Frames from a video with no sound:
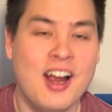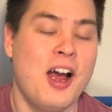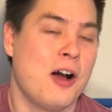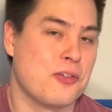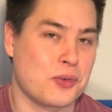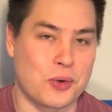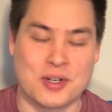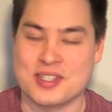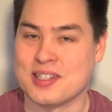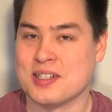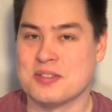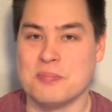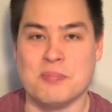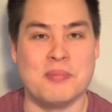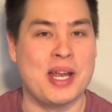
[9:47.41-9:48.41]
Of course,
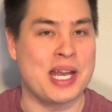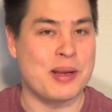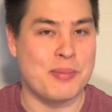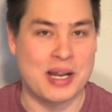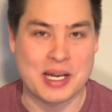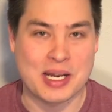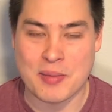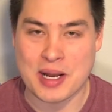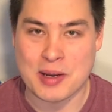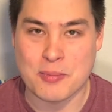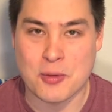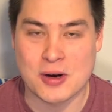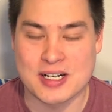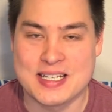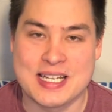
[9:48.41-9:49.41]
there's many
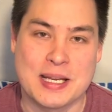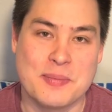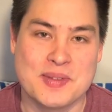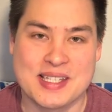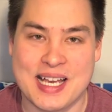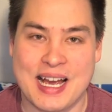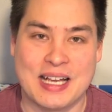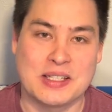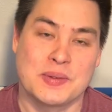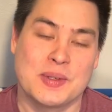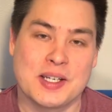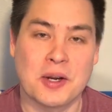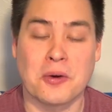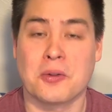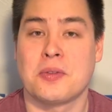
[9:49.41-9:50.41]
more tips as we
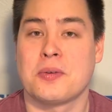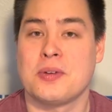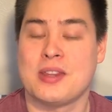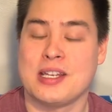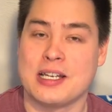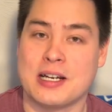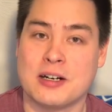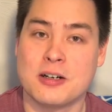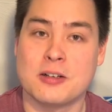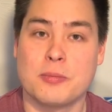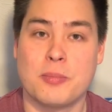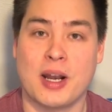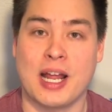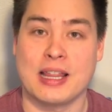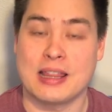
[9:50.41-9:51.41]
go through the years,
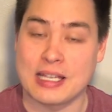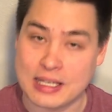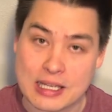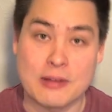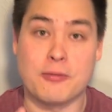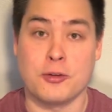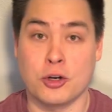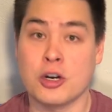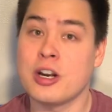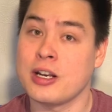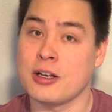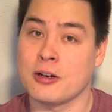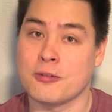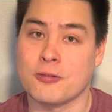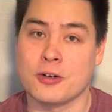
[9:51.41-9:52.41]
but I think if you're in
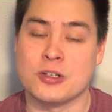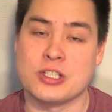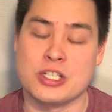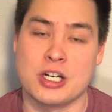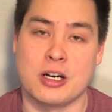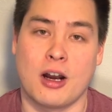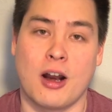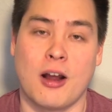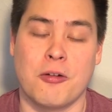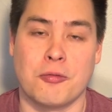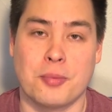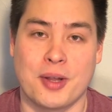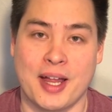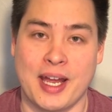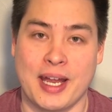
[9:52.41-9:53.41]
your first year of
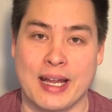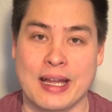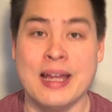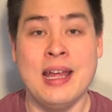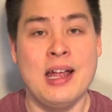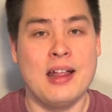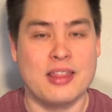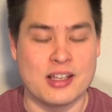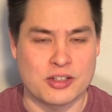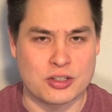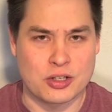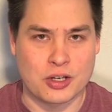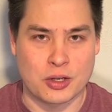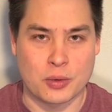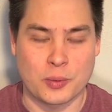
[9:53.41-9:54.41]
playing, these are
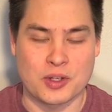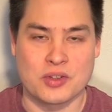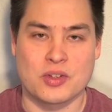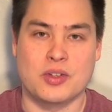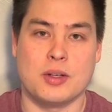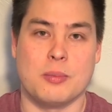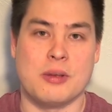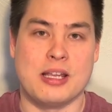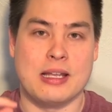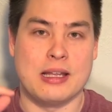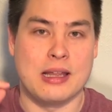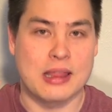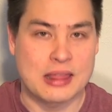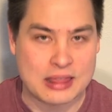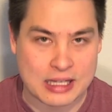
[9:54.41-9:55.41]
good ones to
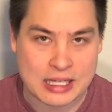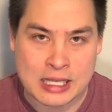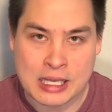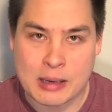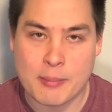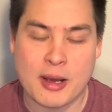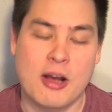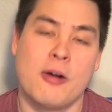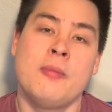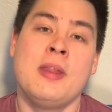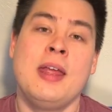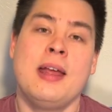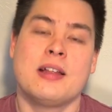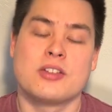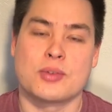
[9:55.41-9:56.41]
be thinking about,
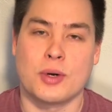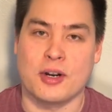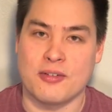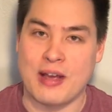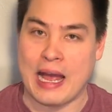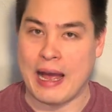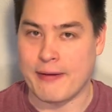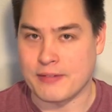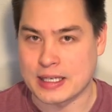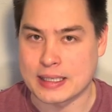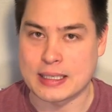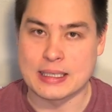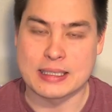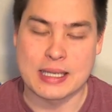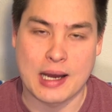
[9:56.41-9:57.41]
sort of having
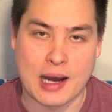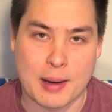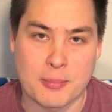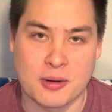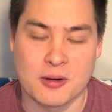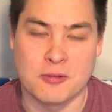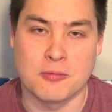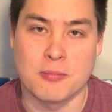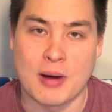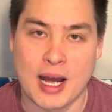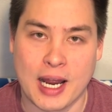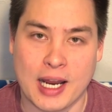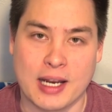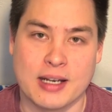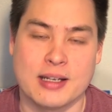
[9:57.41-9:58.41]
top of
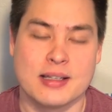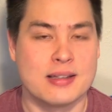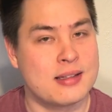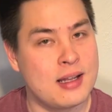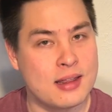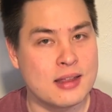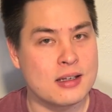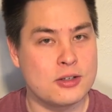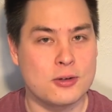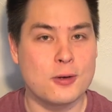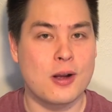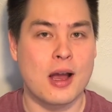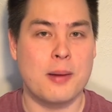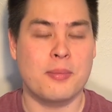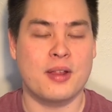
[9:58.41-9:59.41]
mind. It's nothing too
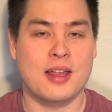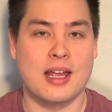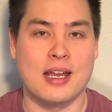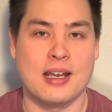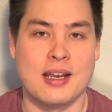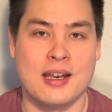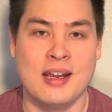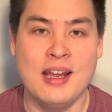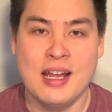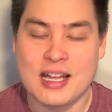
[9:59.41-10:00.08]
complicated.